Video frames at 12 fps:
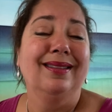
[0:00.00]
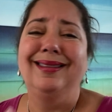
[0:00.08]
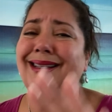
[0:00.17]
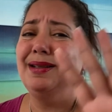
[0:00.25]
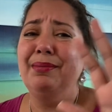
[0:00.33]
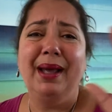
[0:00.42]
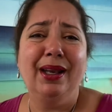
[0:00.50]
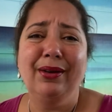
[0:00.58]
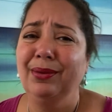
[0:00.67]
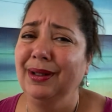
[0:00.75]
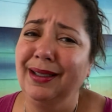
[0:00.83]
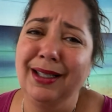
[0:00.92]
Doesn't matter
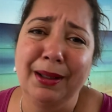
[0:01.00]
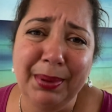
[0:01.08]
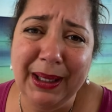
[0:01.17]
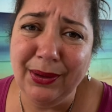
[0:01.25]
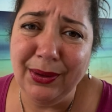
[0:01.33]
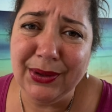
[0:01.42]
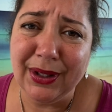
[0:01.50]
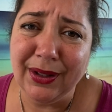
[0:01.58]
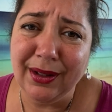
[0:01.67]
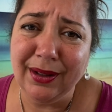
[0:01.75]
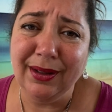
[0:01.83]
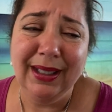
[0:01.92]
what the company goals
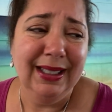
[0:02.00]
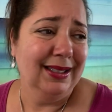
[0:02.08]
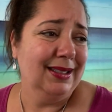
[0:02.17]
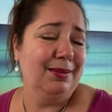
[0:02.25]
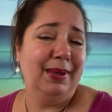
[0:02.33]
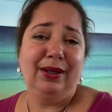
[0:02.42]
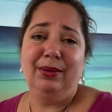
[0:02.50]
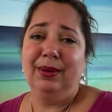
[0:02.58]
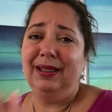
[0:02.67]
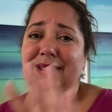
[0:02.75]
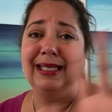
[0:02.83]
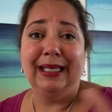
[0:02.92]
are, doesn't matter
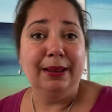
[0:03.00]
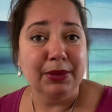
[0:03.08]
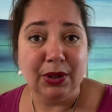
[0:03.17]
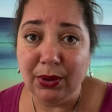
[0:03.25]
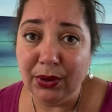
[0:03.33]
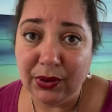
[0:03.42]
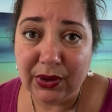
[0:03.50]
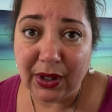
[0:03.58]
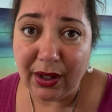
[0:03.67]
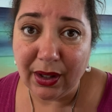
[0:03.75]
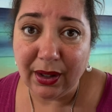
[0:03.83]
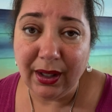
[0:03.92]
what the team's goals
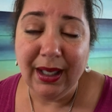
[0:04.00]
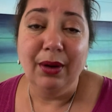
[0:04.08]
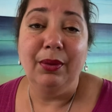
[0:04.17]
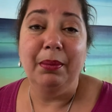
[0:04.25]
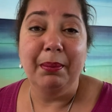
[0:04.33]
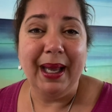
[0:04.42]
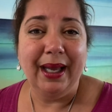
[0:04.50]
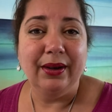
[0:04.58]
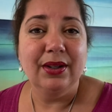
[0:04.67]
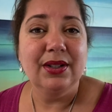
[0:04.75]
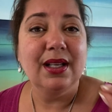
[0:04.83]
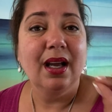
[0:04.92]
are. What
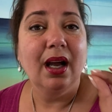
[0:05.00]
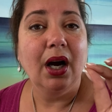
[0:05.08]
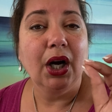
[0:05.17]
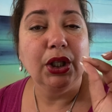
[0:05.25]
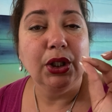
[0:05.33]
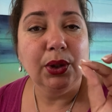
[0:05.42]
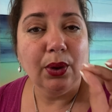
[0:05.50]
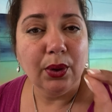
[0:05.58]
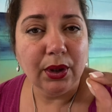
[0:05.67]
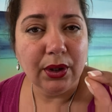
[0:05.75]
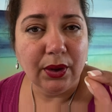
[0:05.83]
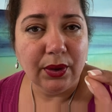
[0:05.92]
matters are
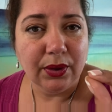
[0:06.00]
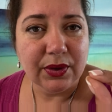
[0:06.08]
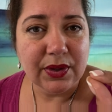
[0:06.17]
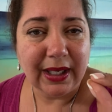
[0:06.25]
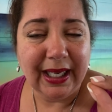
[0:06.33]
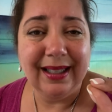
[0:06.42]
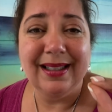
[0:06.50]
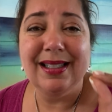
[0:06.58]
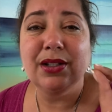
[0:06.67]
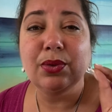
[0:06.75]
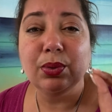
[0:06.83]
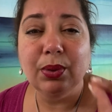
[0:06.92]
your goals, okay?
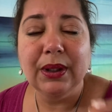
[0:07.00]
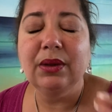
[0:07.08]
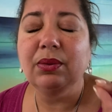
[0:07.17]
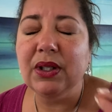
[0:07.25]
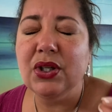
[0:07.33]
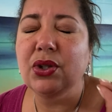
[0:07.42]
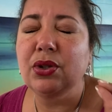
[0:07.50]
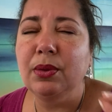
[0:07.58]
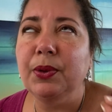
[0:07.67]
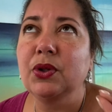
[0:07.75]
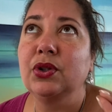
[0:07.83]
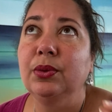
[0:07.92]
This is really, really
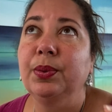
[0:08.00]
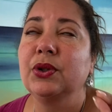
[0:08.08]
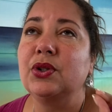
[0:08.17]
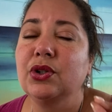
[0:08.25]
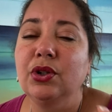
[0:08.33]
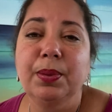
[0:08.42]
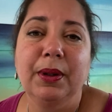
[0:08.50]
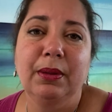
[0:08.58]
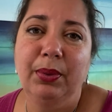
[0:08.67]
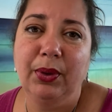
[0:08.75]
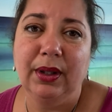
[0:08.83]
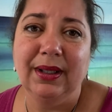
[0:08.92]
super, super, super
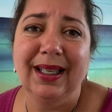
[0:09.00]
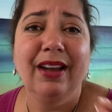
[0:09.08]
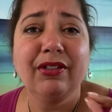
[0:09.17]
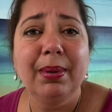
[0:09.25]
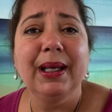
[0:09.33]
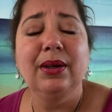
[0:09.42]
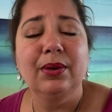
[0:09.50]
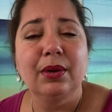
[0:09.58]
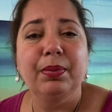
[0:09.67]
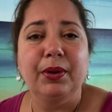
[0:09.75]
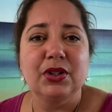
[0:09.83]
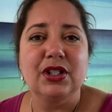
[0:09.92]
important. Everybody who
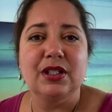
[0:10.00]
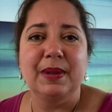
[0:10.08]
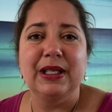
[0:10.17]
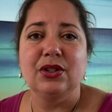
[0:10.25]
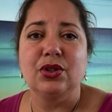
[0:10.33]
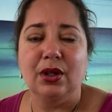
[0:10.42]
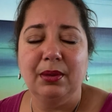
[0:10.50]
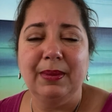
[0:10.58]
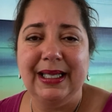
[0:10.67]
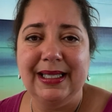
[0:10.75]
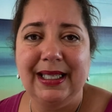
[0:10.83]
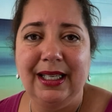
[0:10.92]
approaches me to join
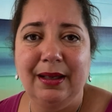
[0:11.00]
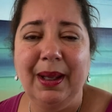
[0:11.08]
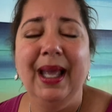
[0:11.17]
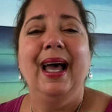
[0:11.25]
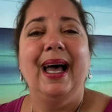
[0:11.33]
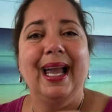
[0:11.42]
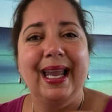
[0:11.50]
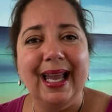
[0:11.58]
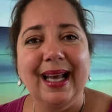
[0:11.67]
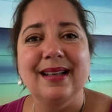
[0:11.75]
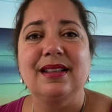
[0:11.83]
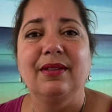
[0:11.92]
my team, I
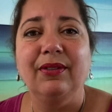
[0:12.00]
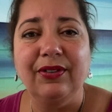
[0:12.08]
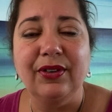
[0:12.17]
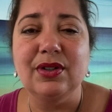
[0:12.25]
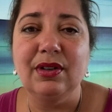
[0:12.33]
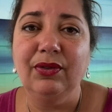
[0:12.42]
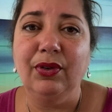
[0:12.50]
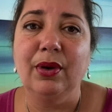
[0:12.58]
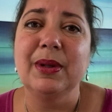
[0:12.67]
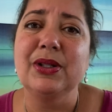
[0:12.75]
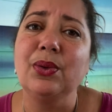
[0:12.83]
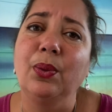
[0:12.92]
ask them first and
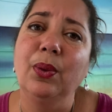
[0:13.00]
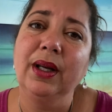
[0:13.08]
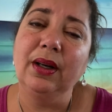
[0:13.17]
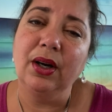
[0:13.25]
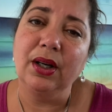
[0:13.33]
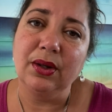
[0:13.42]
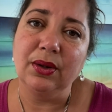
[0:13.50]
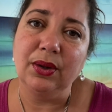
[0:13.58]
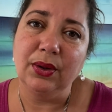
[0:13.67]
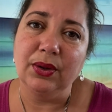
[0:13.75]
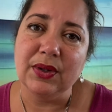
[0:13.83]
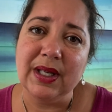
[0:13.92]
foremost, what are your
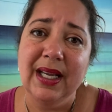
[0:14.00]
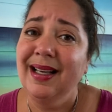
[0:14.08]
goals?